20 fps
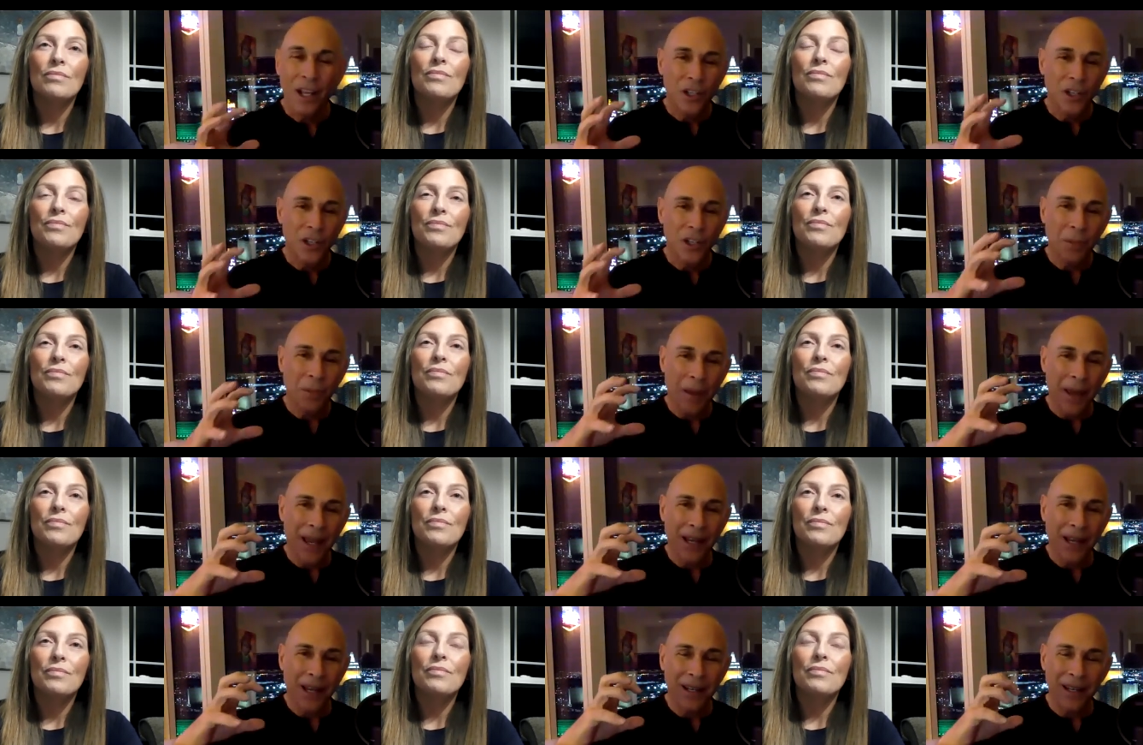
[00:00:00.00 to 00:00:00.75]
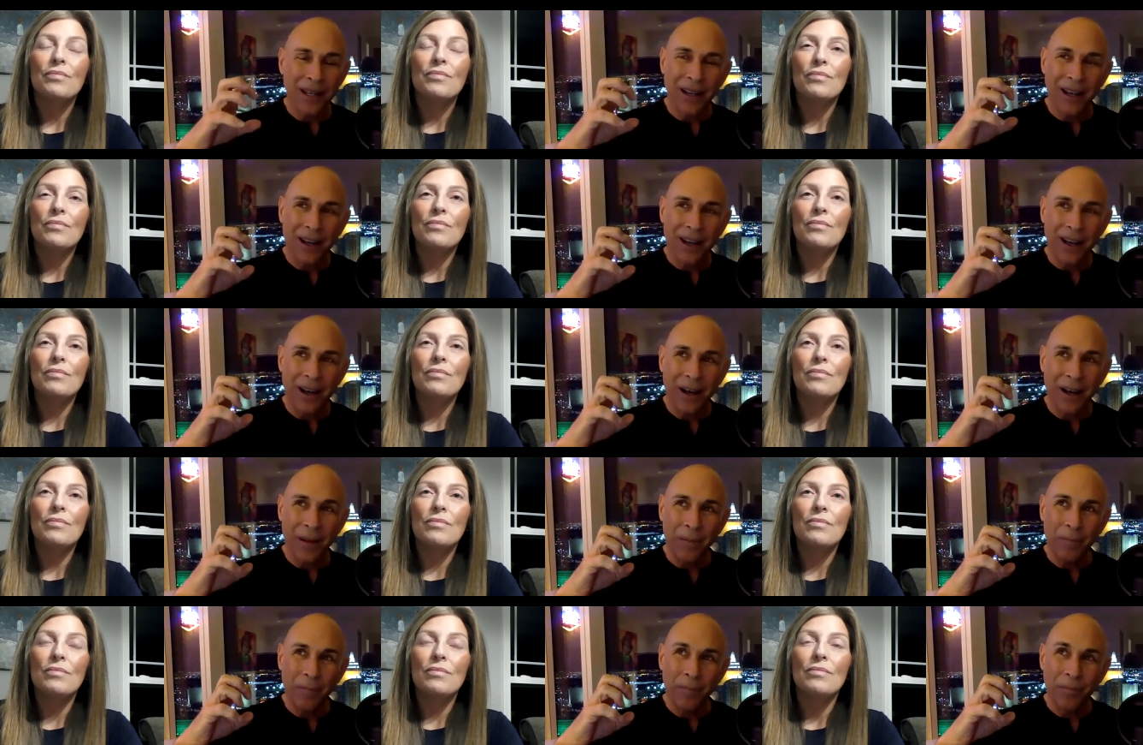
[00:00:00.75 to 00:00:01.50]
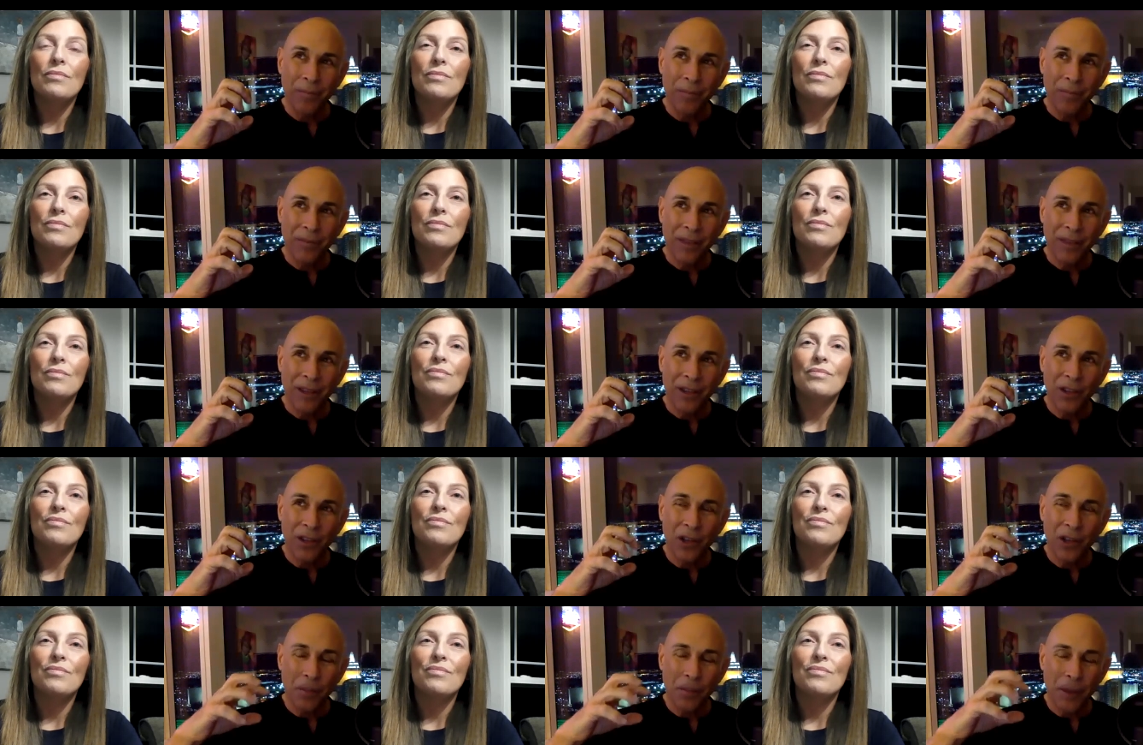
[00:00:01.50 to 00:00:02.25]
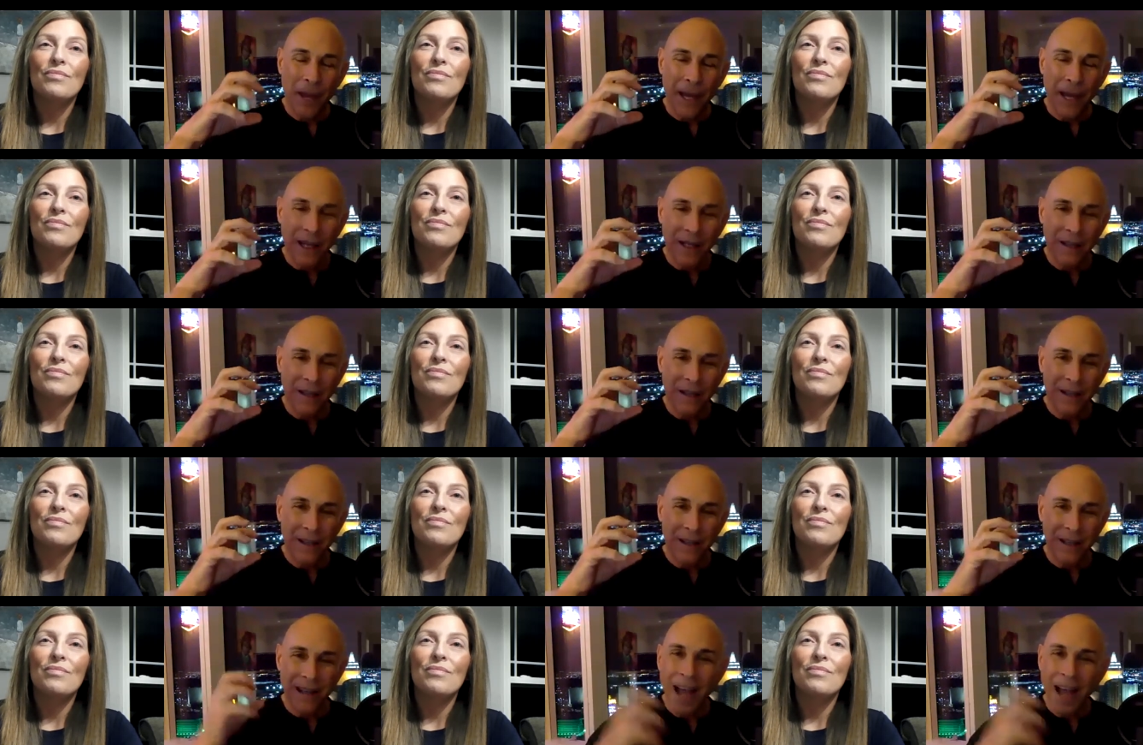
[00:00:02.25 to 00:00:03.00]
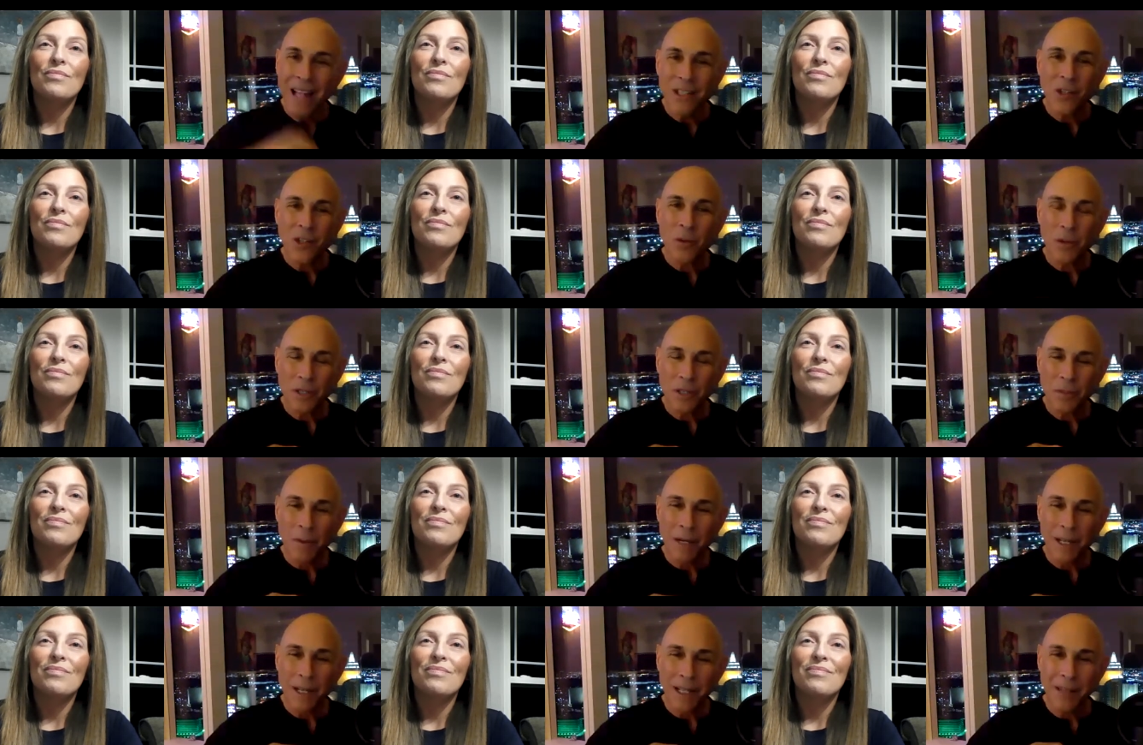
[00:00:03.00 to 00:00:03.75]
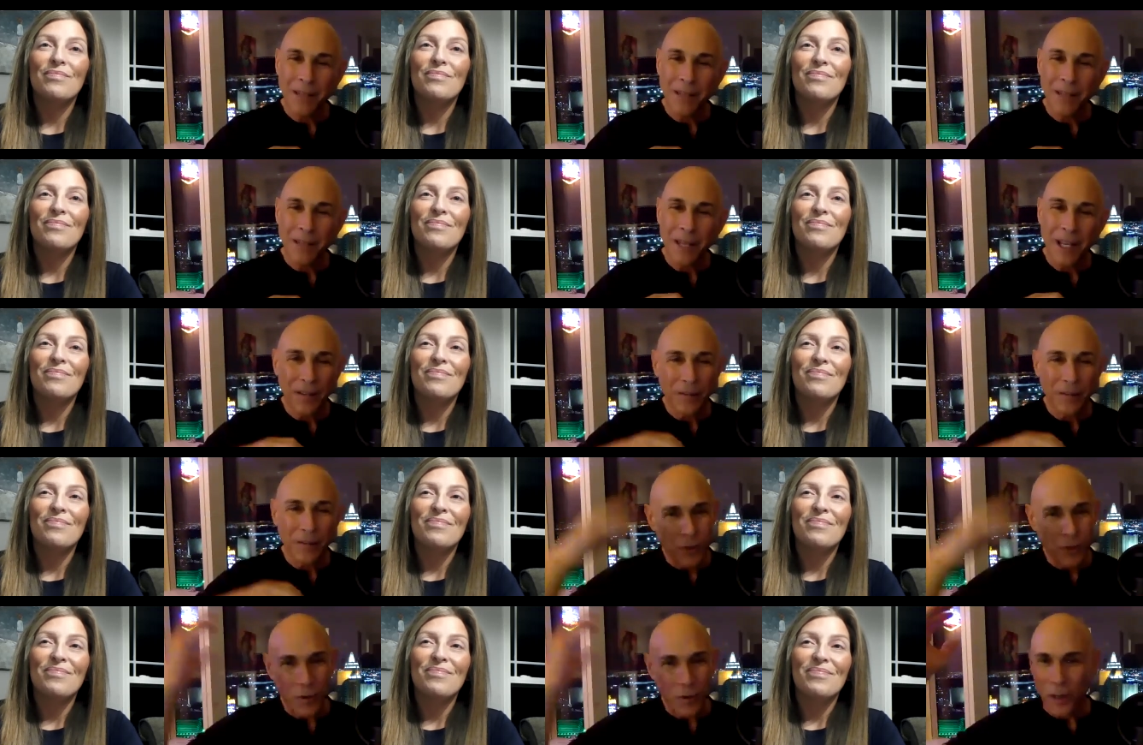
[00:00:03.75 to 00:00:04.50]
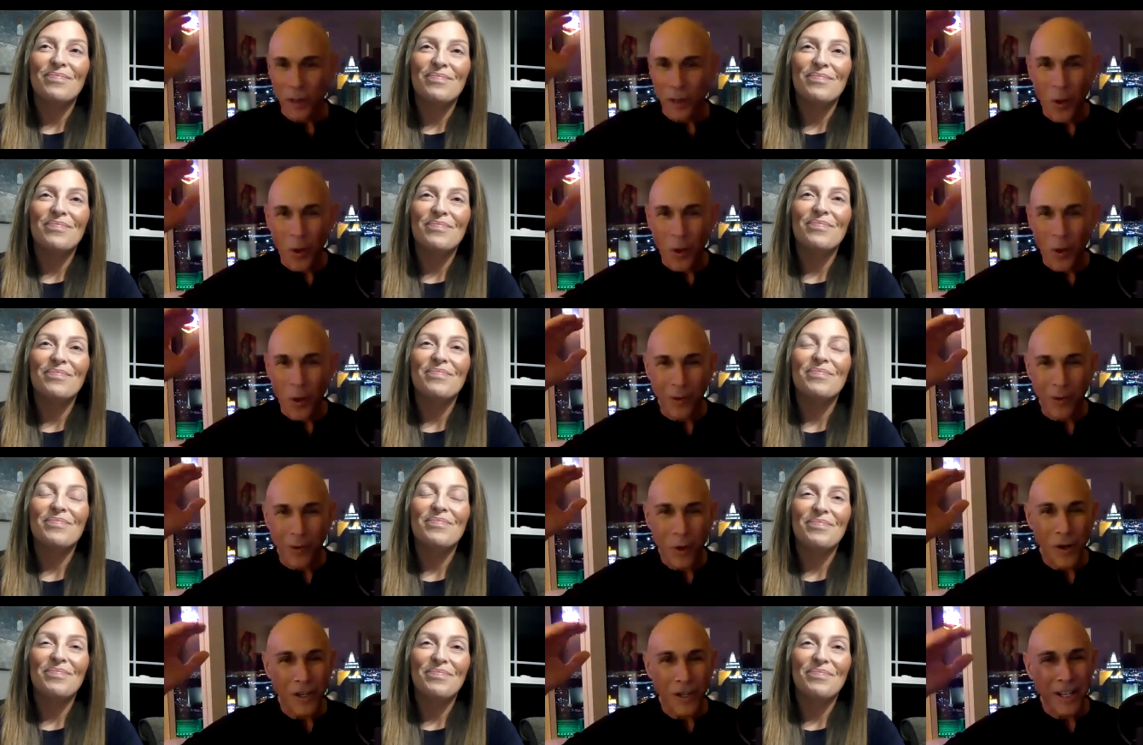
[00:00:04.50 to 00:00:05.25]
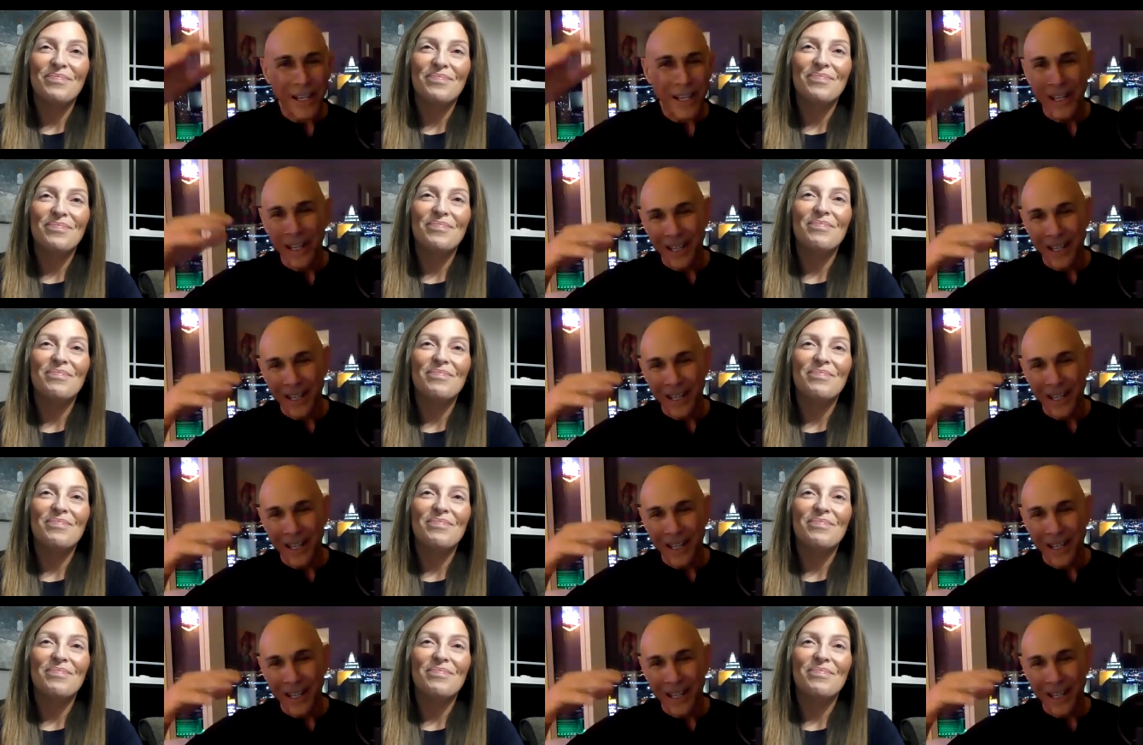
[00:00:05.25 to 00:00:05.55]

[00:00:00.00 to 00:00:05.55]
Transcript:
Speaker 1: You get paid, um, you get paid not so much money in the beginning for doing a whole lot of work